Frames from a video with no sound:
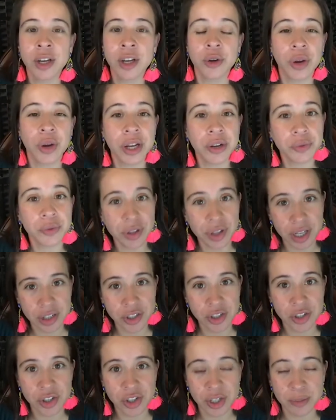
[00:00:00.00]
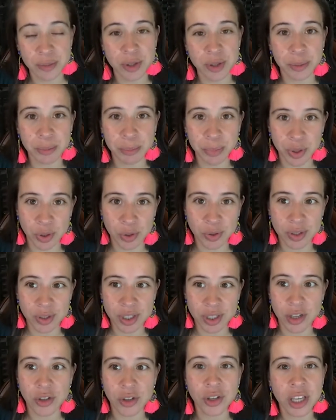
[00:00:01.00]
Great relationships are built,
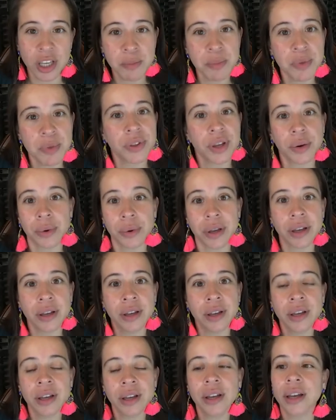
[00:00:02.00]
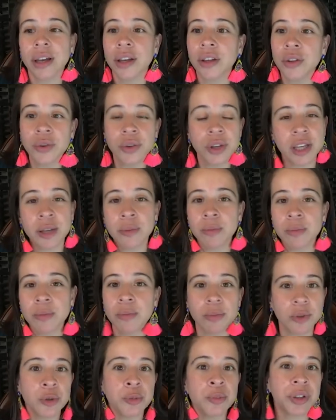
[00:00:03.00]
and you keep it that way, and you
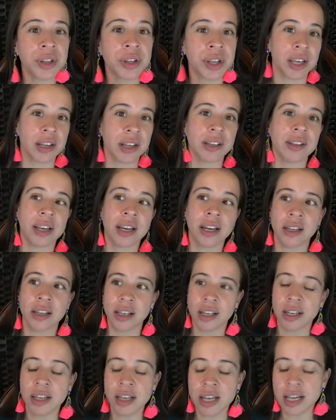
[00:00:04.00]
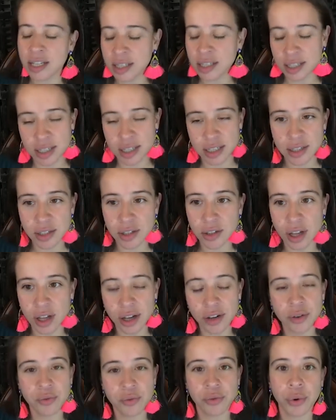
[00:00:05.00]
keep duplicating that. And yes, it's a
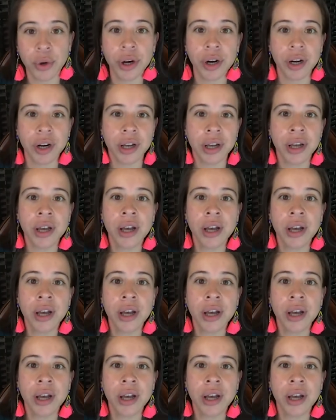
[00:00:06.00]
lot of work.